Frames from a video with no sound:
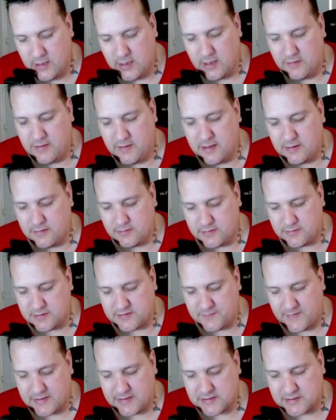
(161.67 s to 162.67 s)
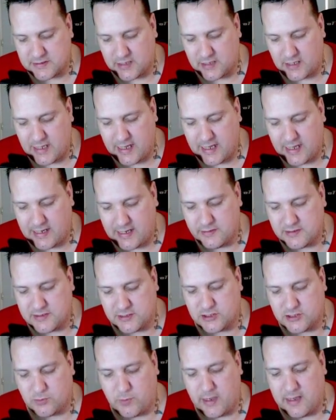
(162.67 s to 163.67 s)
And then the defenses are laid out in
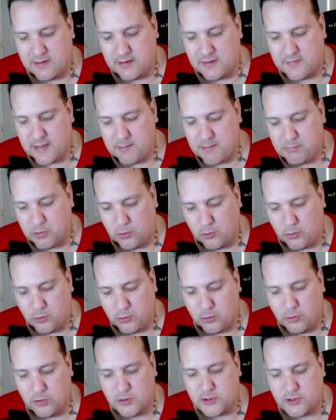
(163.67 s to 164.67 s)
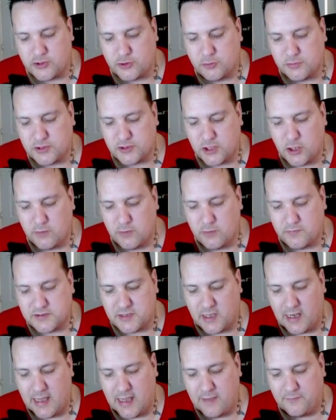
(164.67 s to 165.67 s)
such a way that they pull all the troops over to
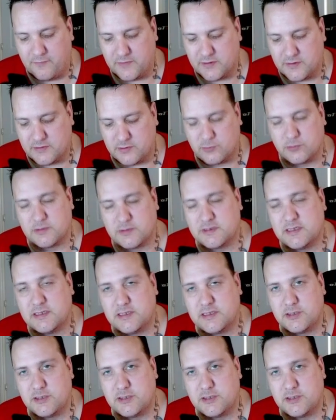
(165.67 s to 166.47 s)
the left towards these 2